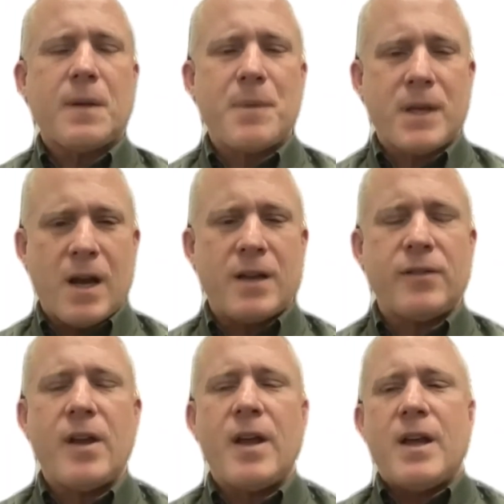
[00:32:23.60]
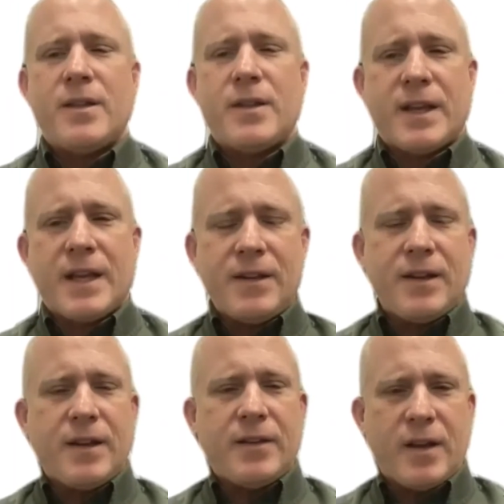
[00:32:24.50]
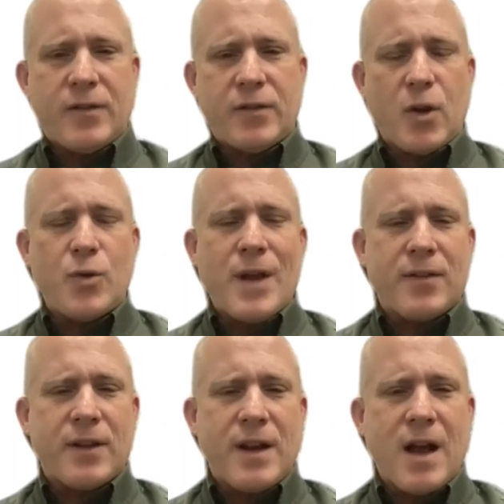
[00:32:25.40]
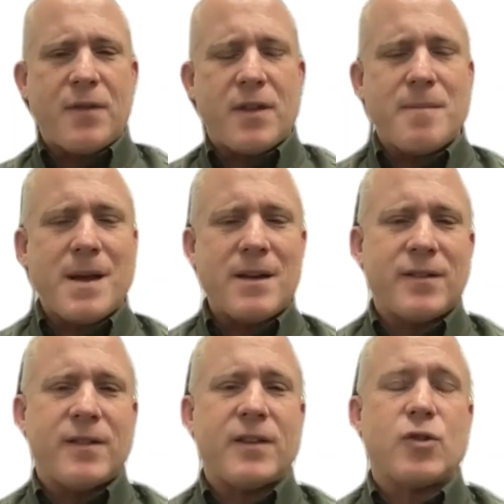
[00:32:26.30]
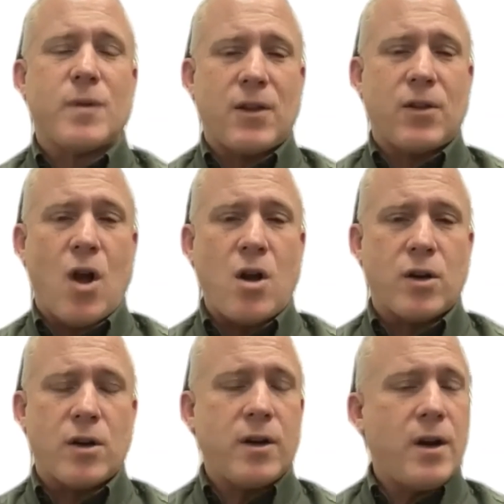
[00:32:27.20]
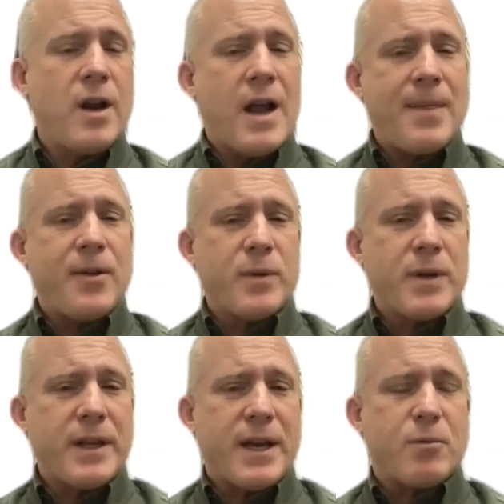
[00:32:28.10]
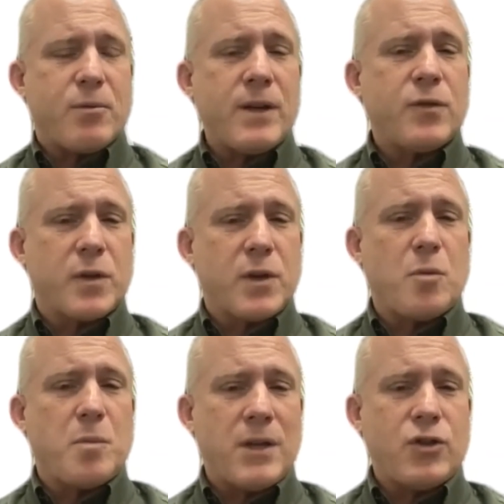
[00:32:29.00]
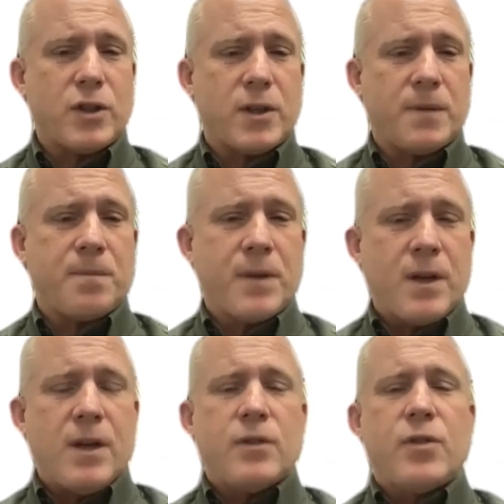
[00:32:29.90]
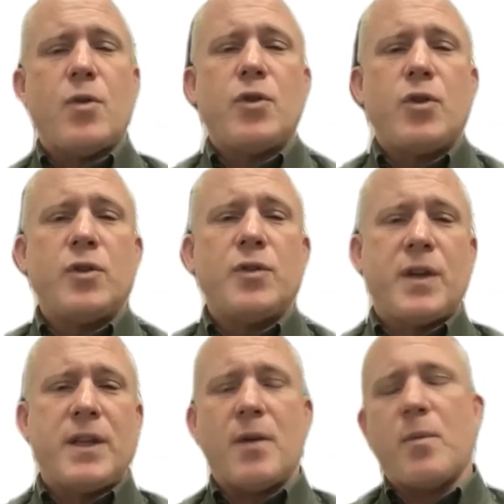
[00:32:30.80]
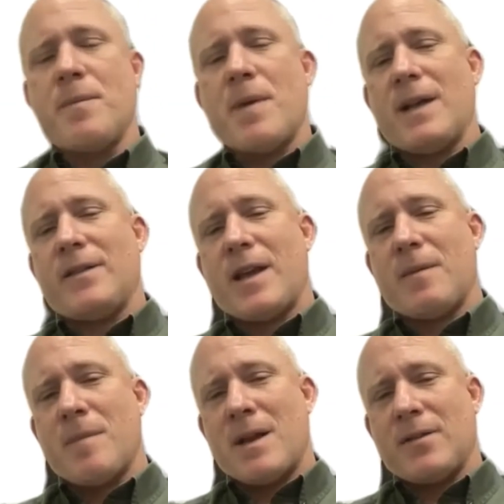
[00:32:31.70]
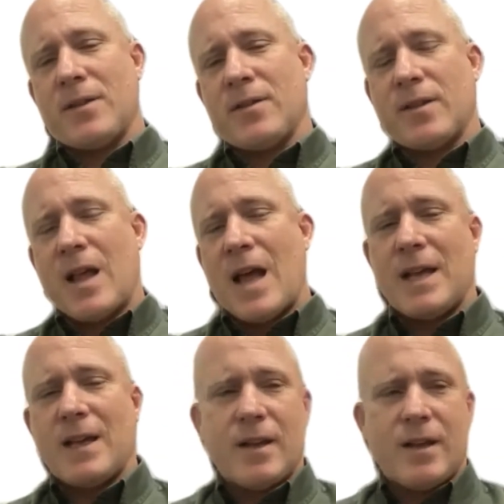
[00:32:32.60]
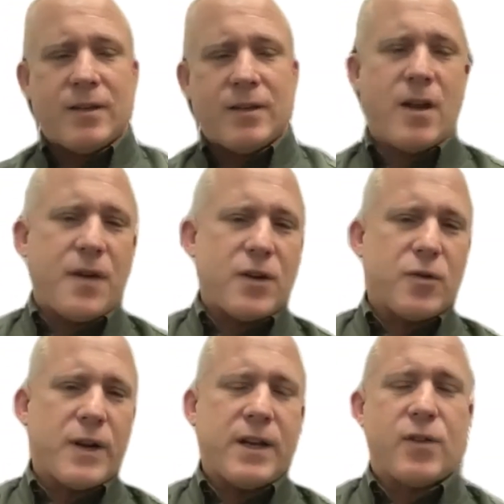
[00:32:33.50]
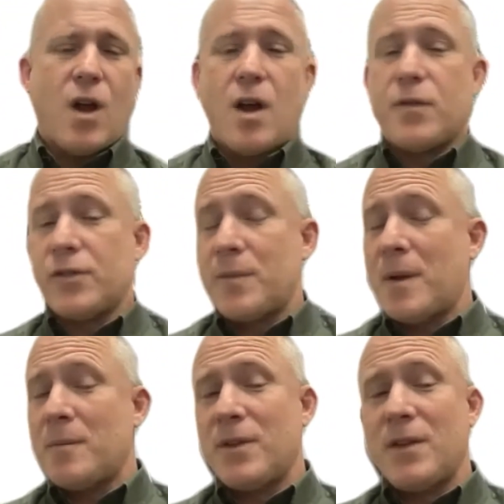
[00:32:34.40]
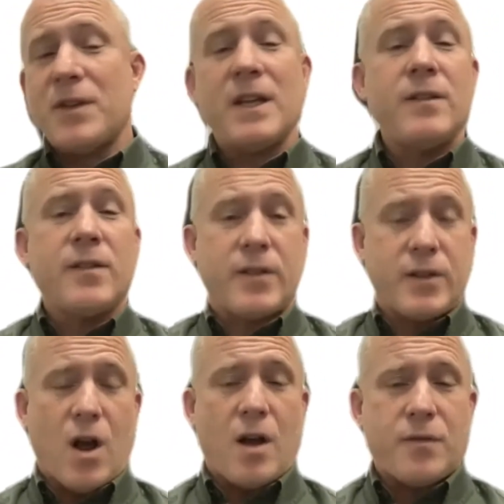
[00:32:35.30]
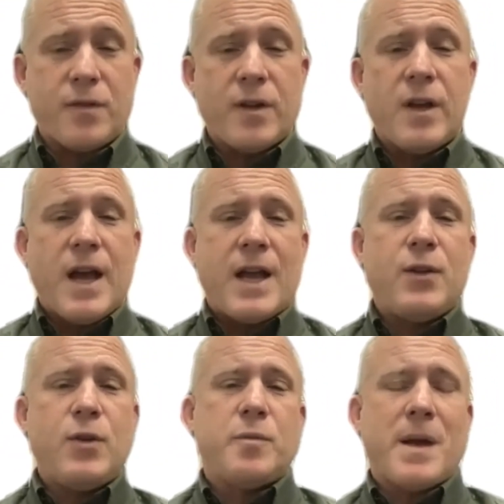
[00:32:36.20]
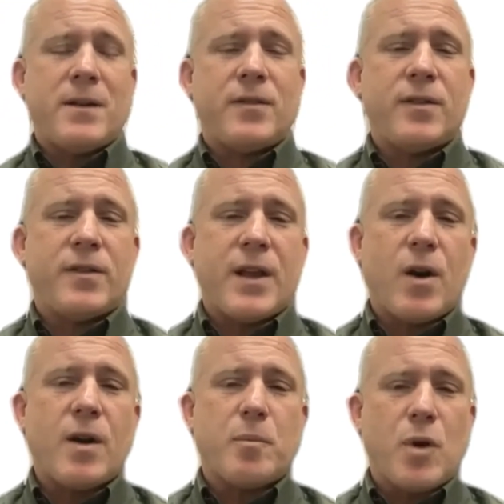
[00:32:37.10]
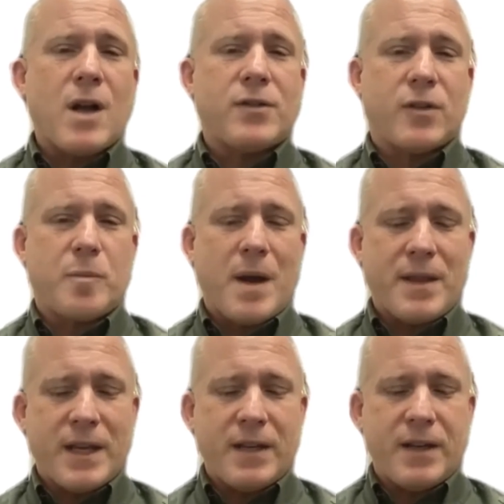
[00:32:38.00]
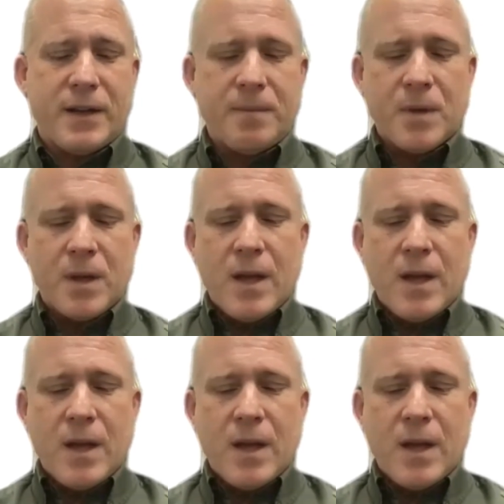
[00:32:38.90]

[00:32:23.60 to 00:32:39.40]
because the kidney is slowed down enough that the medicine sits around longer, and they're really at risk for low blood sugar. So you'll see that we might take medicines like sulfonylureas off, or sometimes even insulin off, and use medicines that aren't processed by the kidney.